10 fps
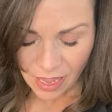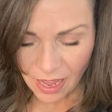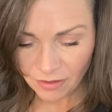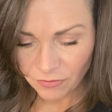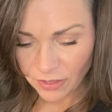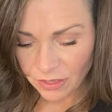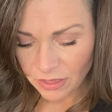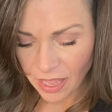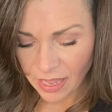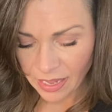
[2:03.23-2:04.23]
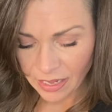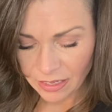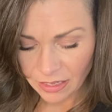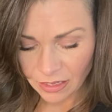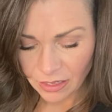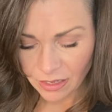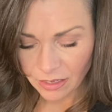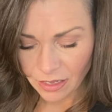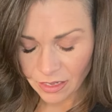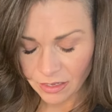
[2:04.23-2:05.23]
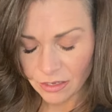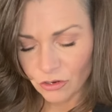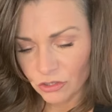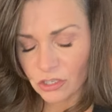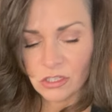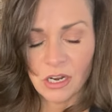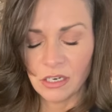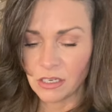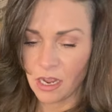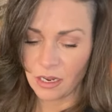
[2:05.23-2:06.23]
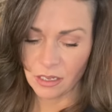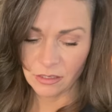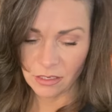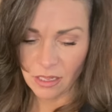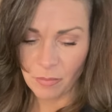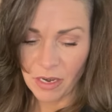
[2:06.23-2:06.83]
I feel like you're just not talking to them.